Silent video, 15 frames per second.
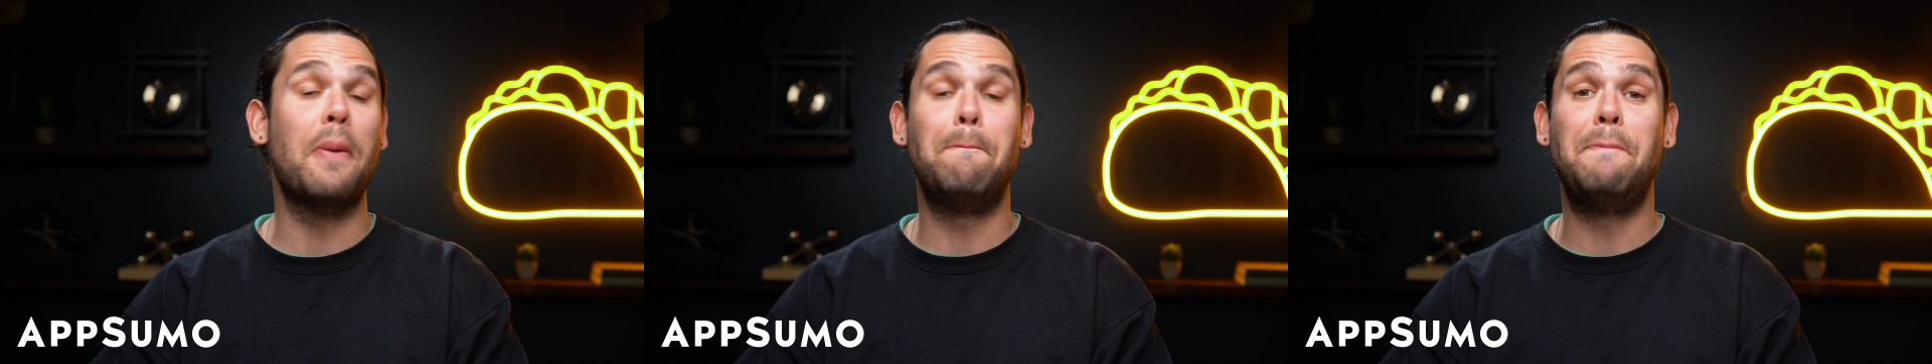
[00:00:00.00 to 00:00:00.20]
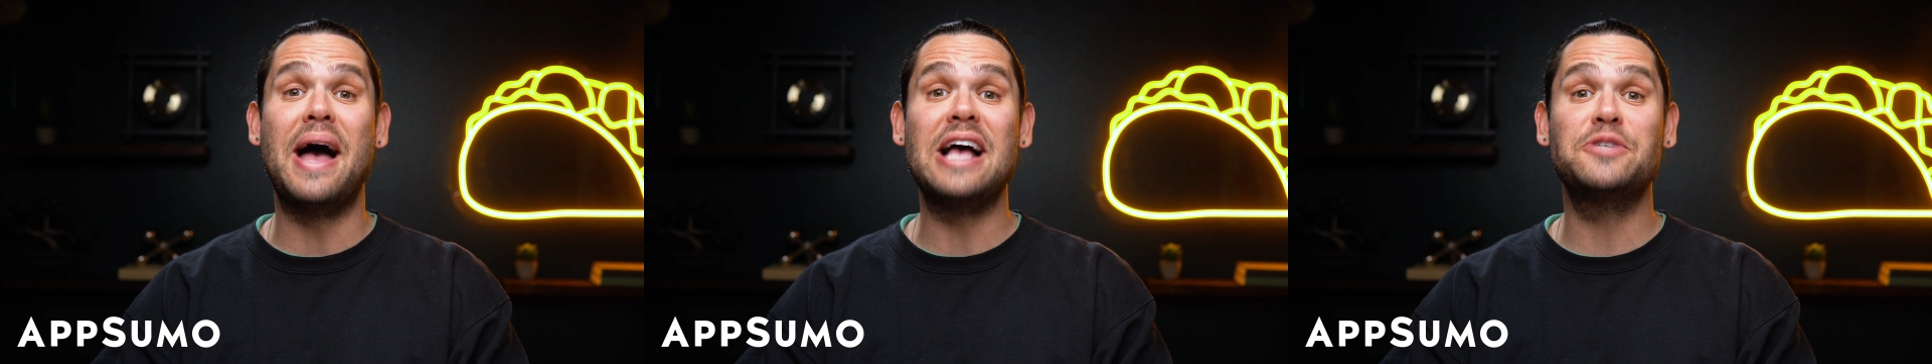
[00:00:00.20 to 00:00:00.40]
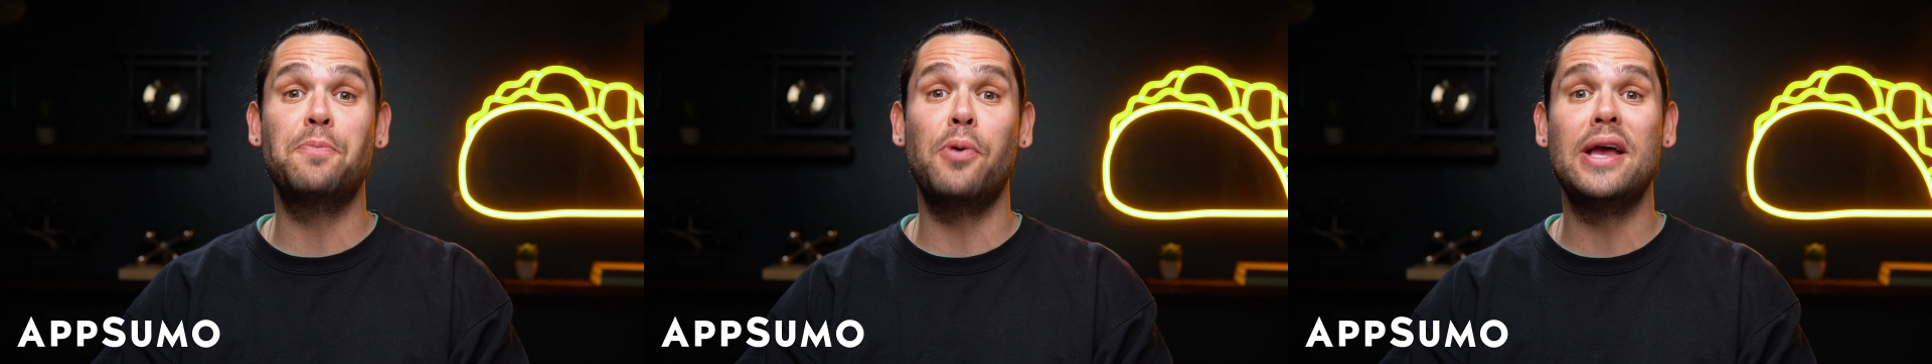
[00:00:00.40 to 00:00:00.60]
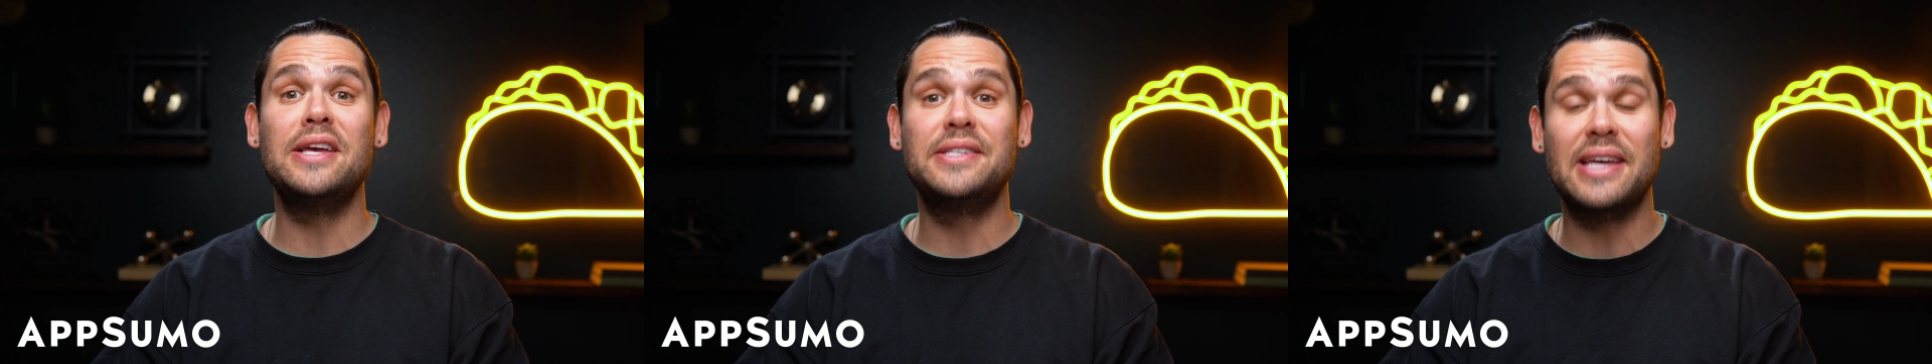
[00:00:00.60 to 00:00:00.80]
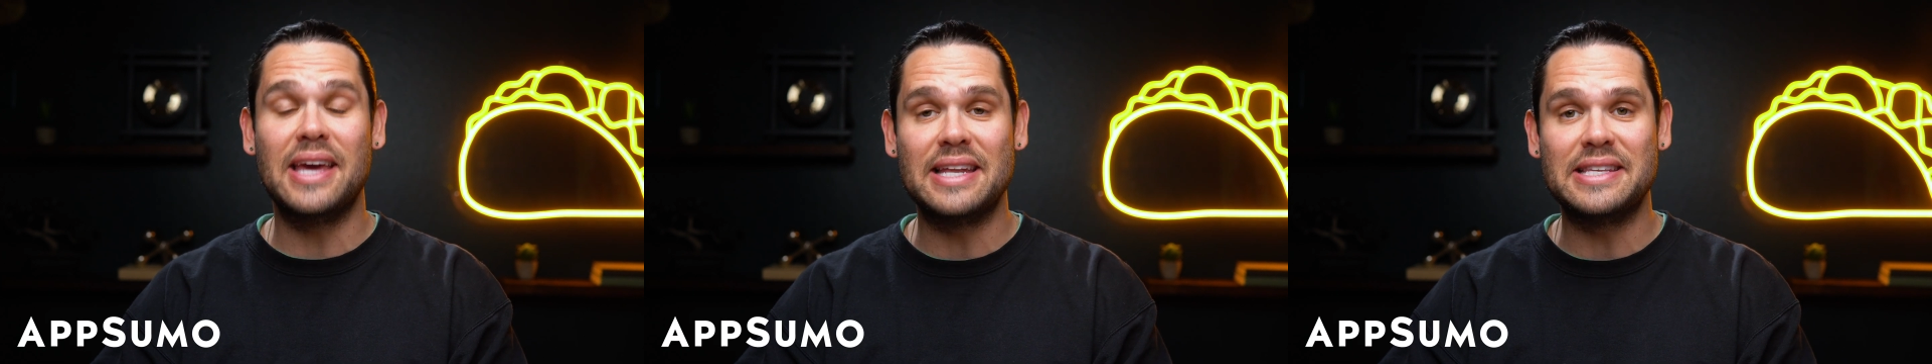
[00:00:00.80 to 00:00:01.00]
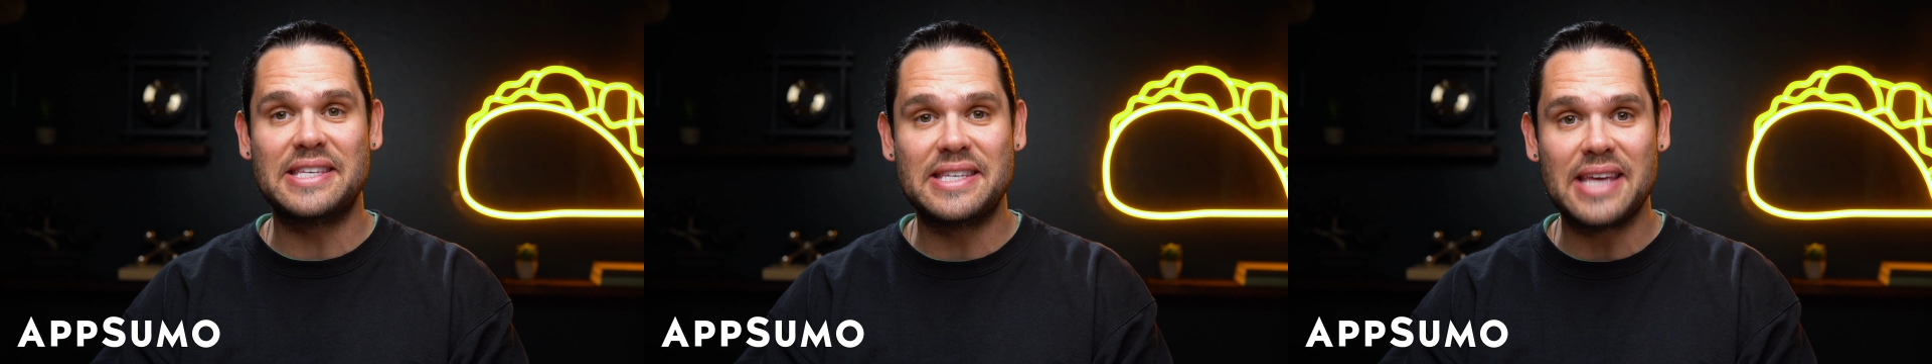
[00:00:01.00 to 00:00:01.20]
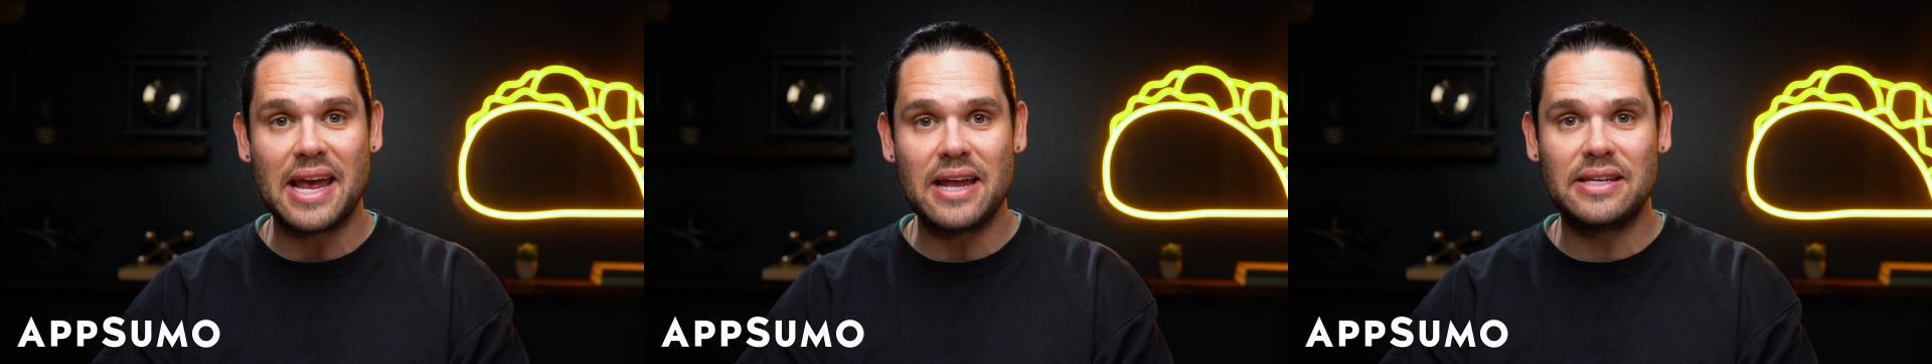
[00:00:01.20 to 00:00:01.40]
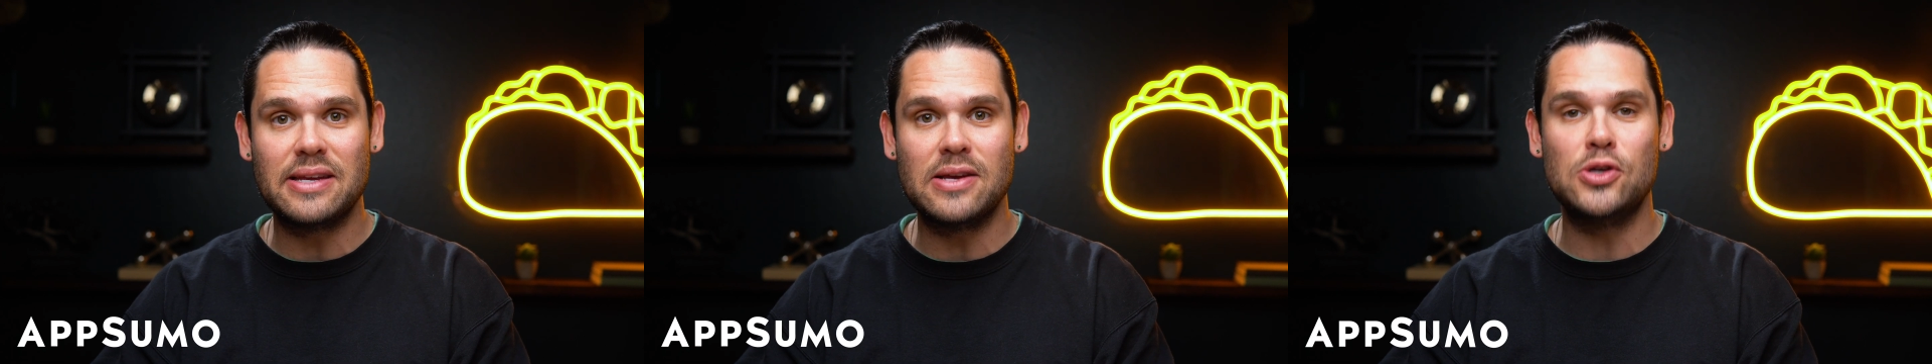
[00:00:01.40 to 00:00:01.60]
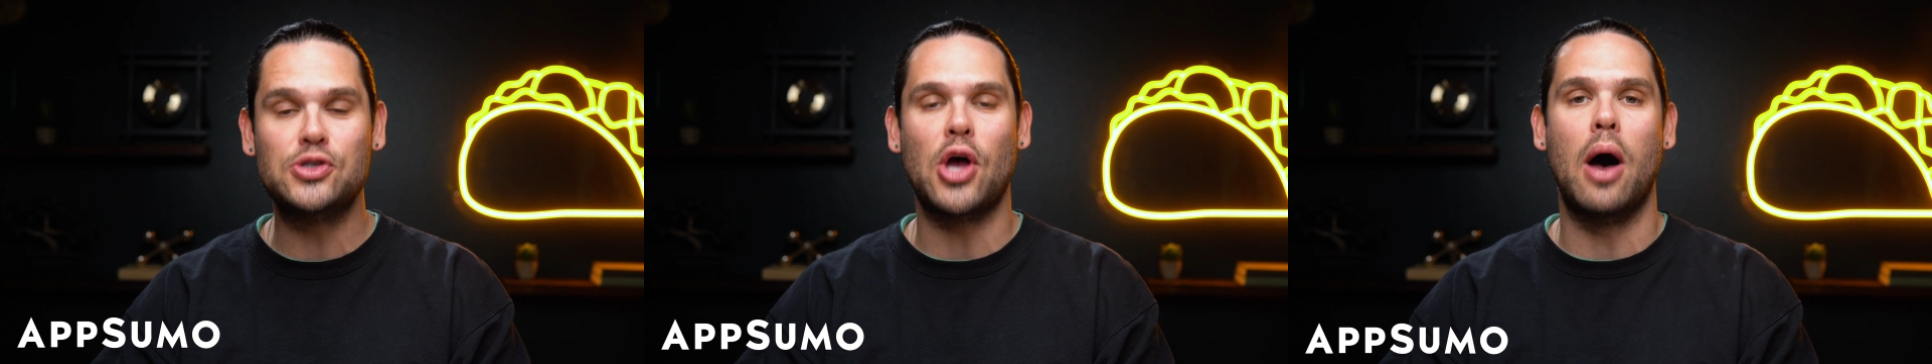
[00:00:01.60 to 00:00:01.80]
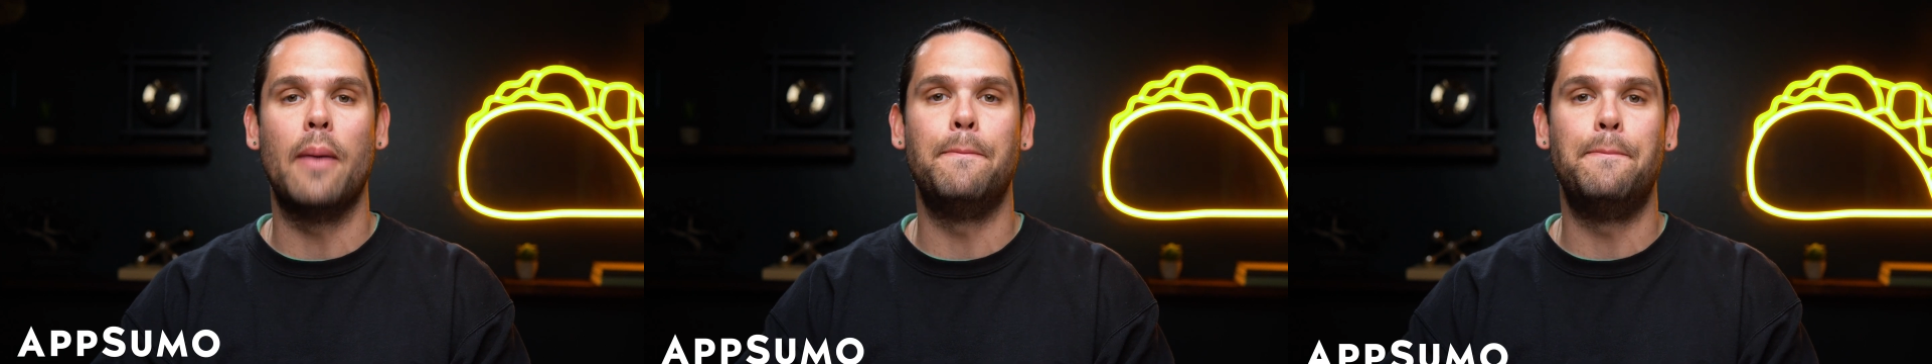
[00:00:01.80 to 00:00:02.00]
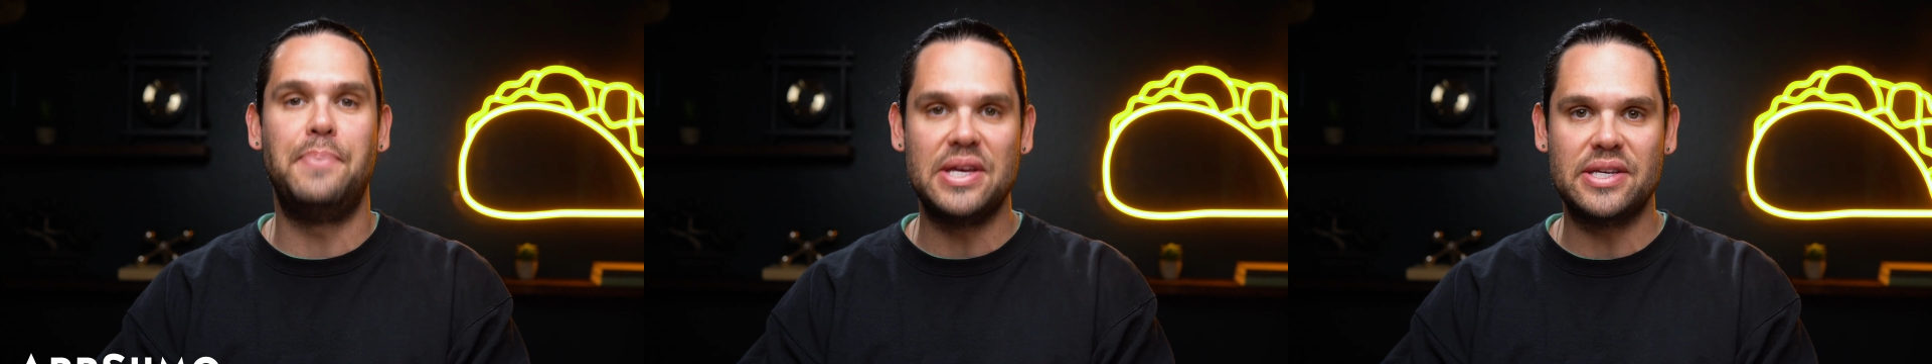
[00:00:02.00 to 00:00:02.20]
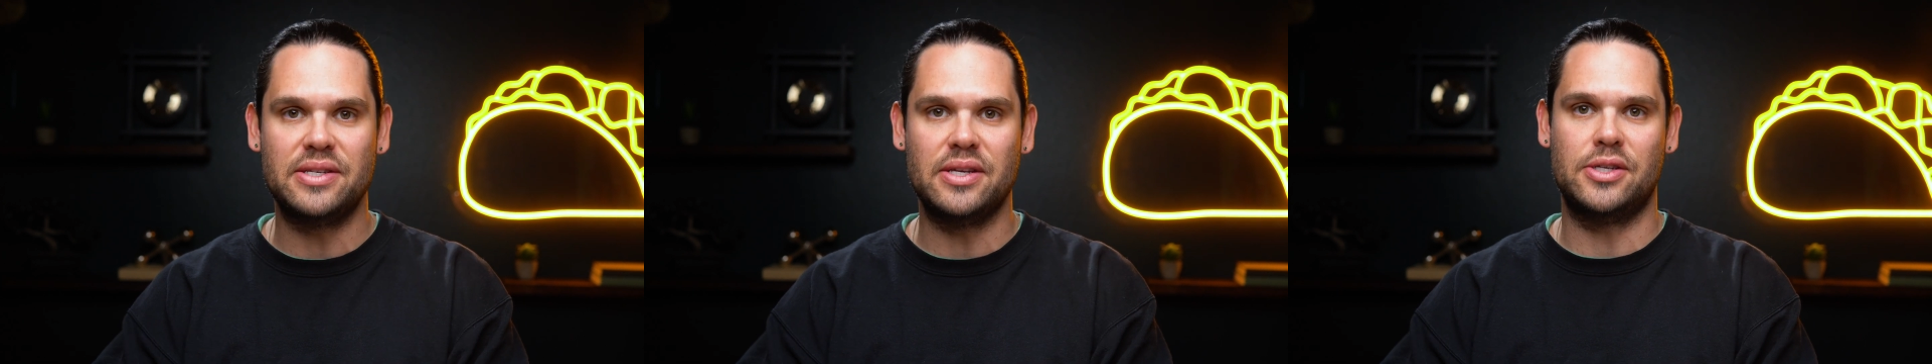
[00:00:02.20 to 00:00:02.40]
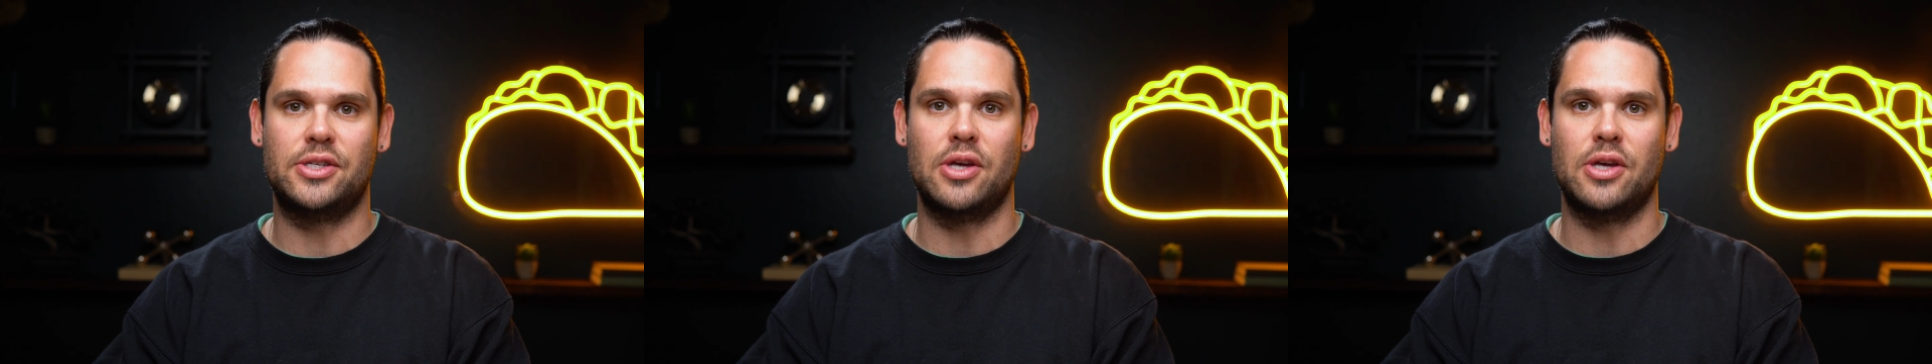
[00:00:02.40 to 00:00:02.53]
the best place to get insane deals on business